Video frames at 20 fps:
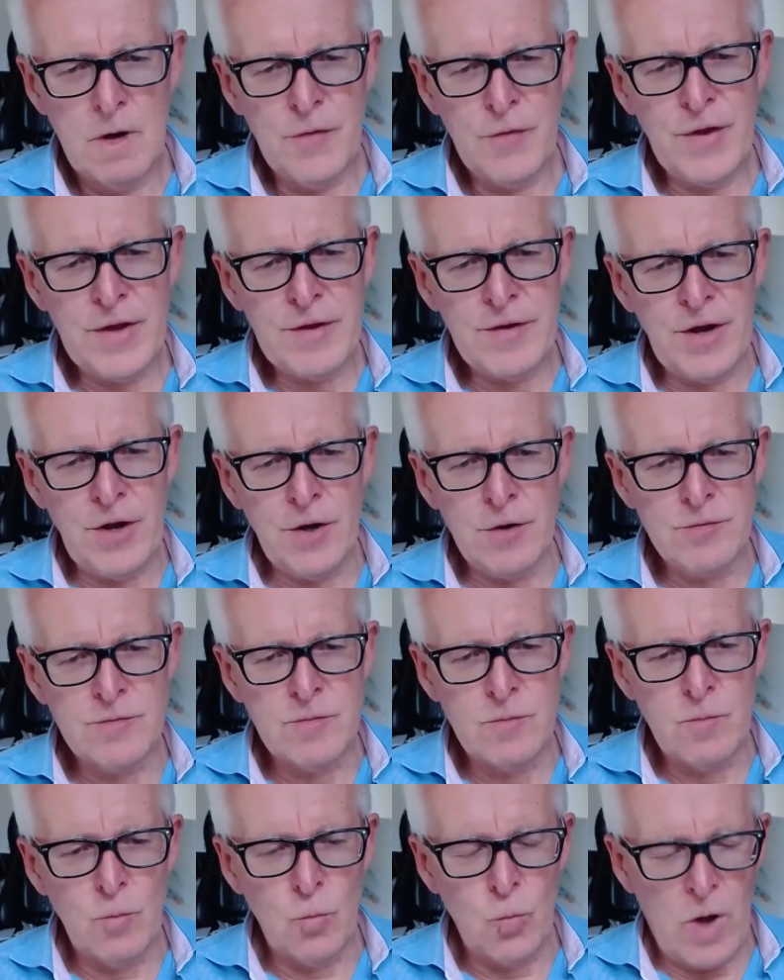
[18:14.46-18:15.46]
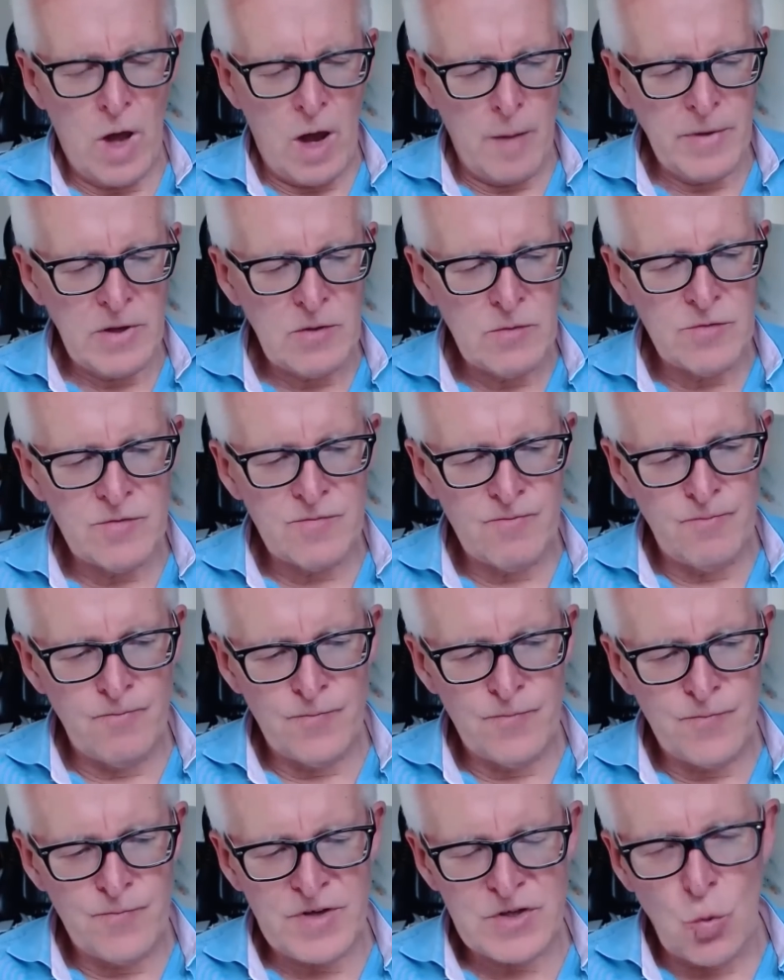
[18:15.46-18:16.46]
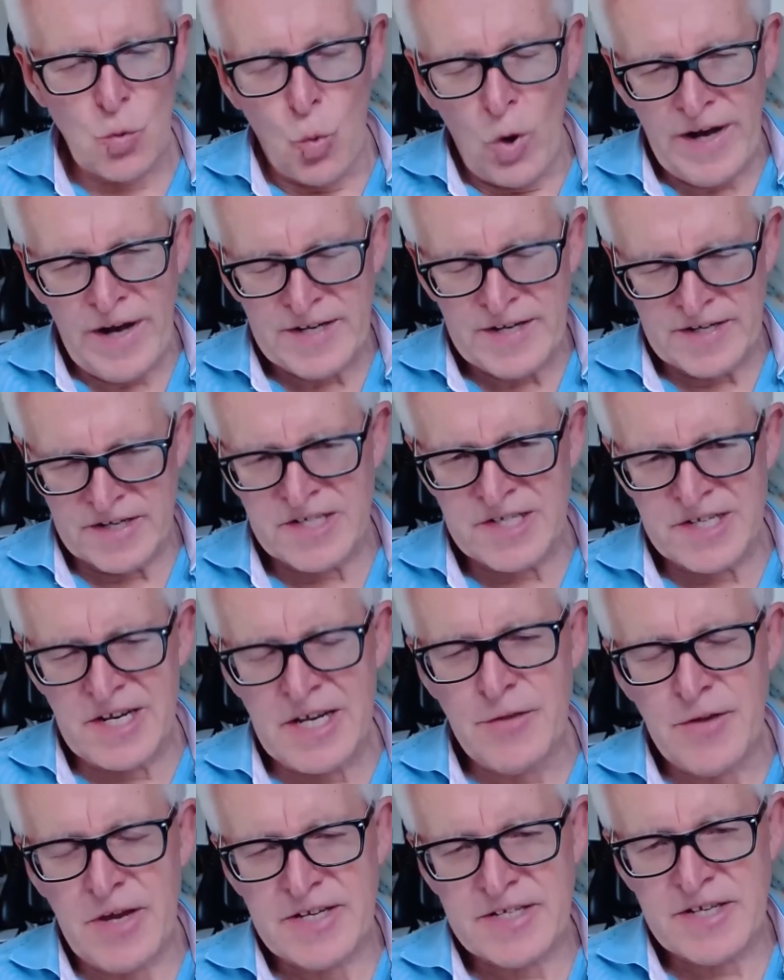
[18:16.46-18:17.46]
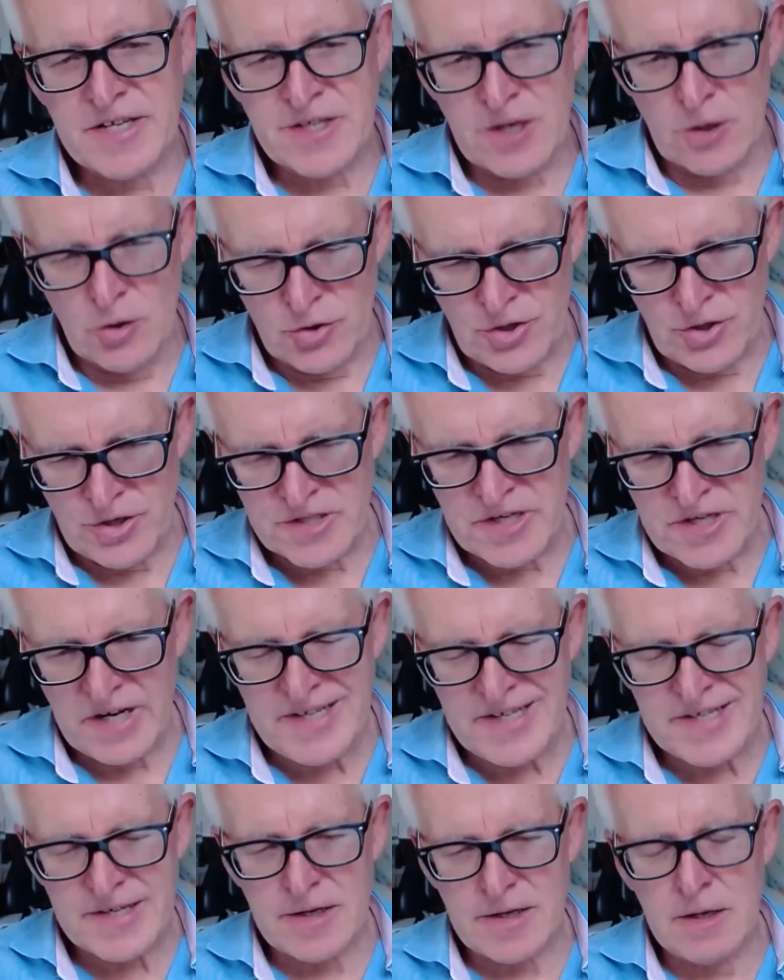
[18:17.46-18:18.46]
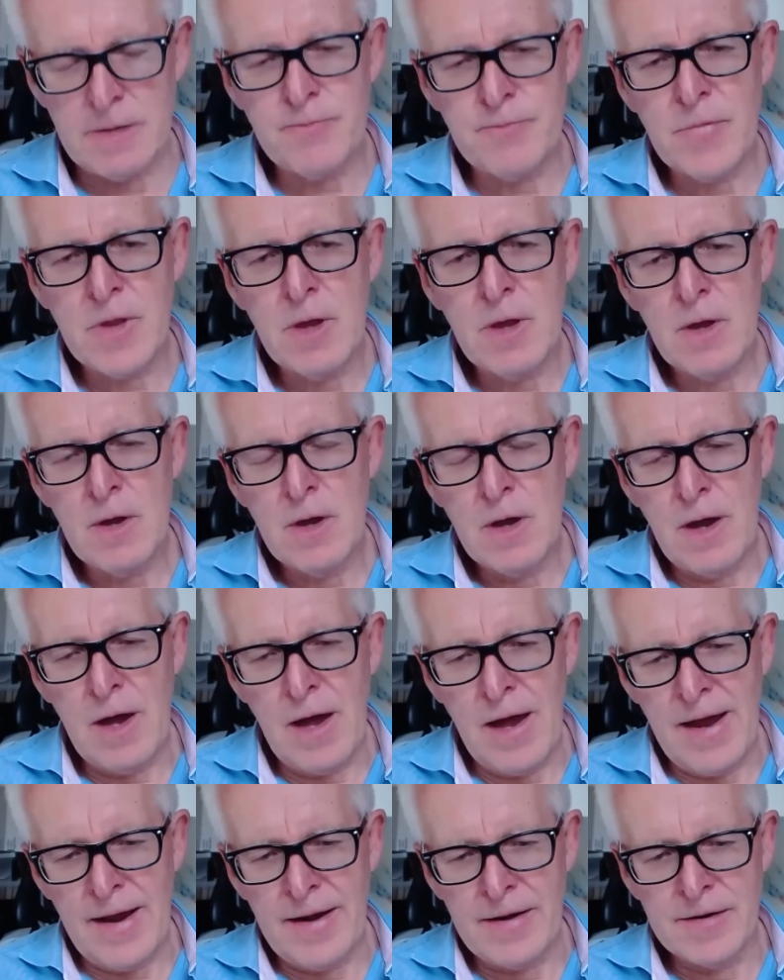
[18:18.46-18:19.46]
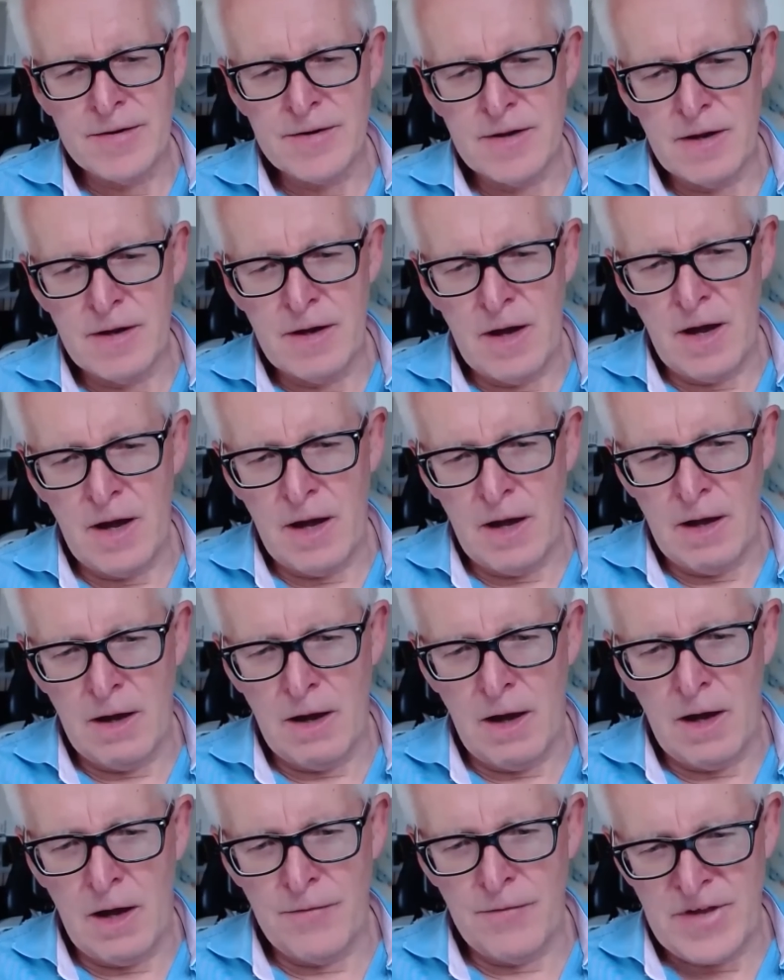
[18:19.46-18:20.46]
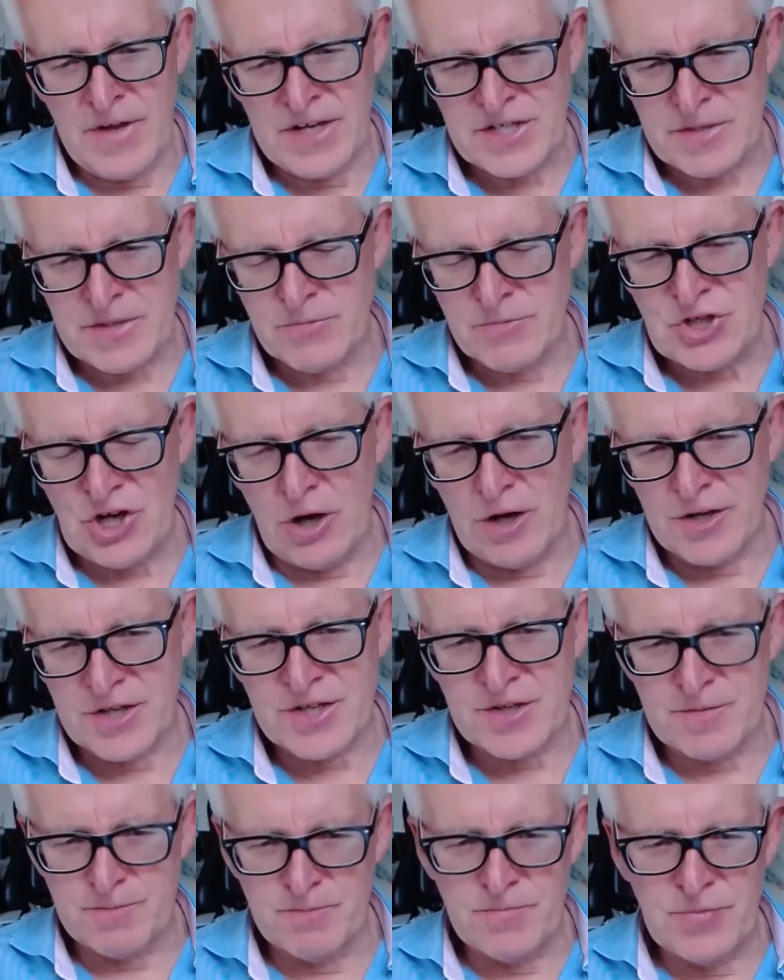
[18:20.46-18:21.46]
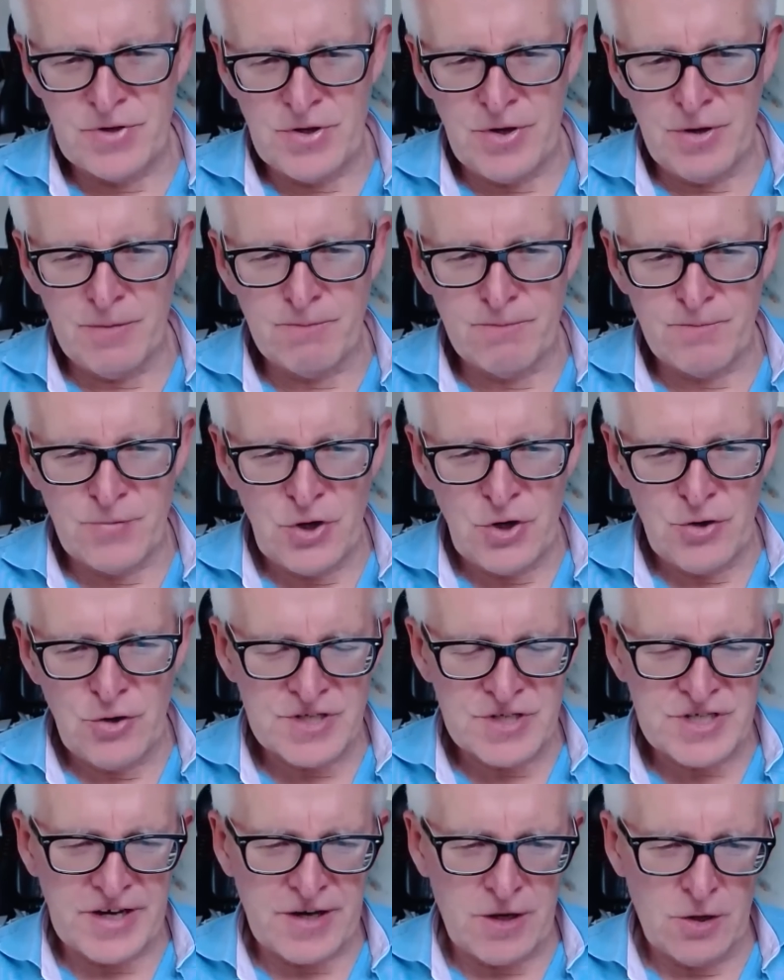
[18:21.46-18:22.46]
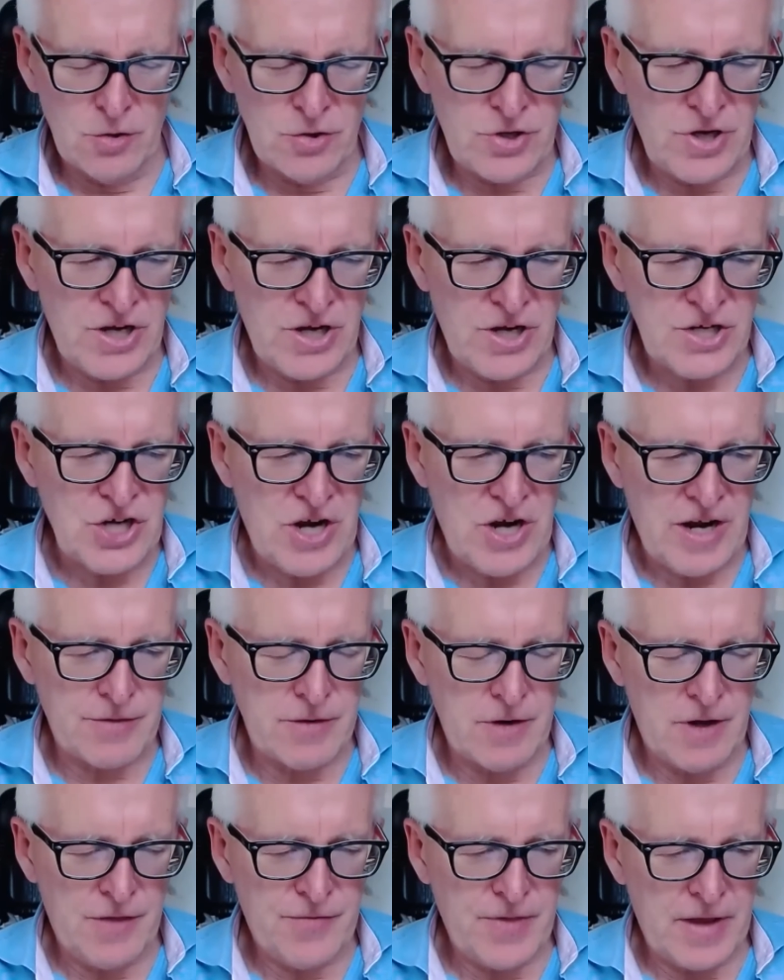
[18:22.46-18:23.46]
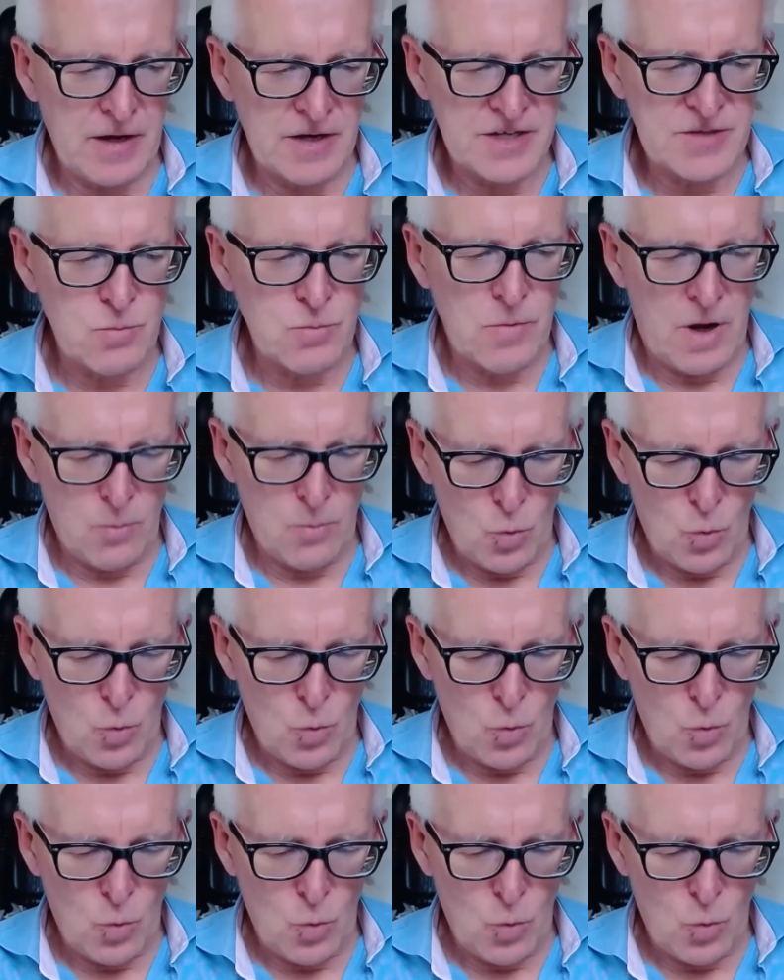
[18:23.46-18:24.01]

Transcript: I think, you know, I mean, there's a way to see this is to look at data. And uh, there's some charts you, you can take a look at, Jack, that I think I, I